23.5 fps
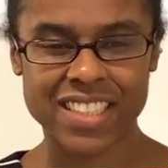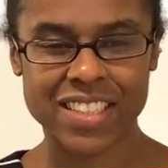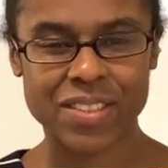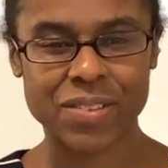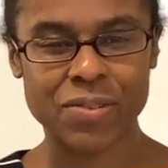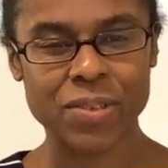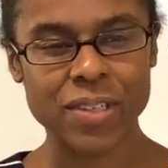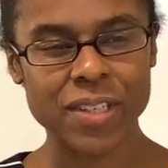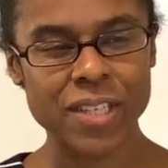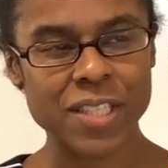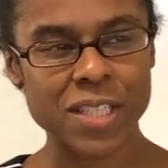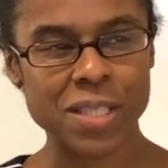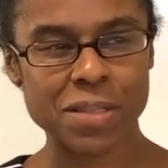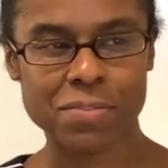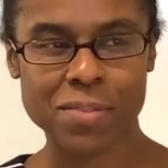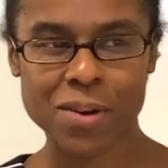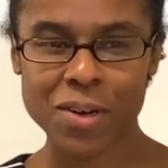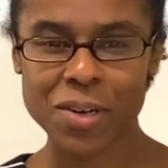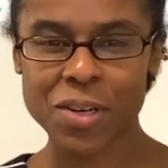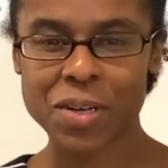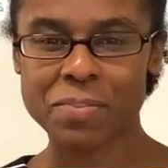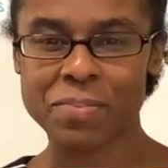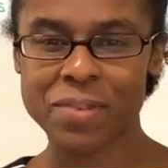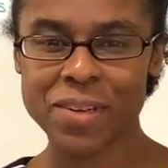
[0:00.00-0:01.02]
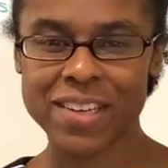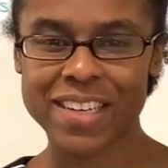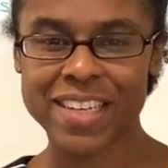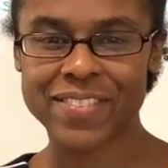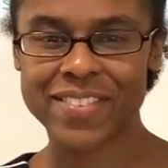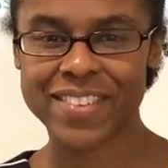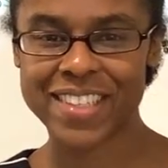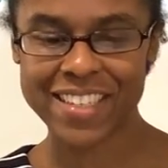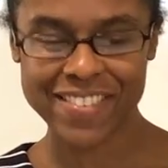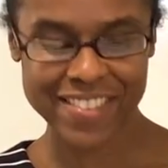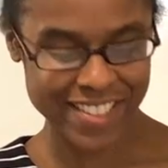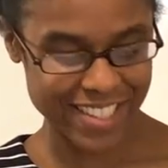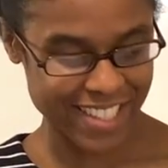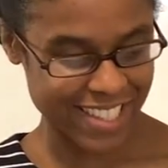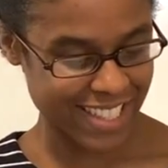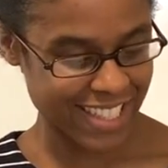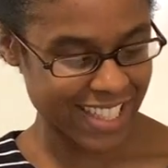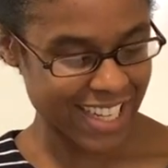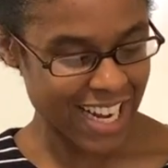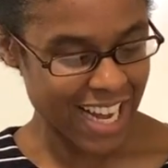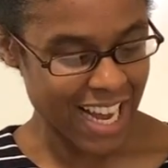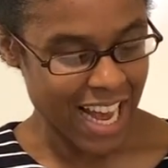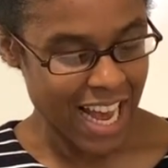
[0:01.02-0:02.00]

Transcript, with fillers: We're a small community, we love each other.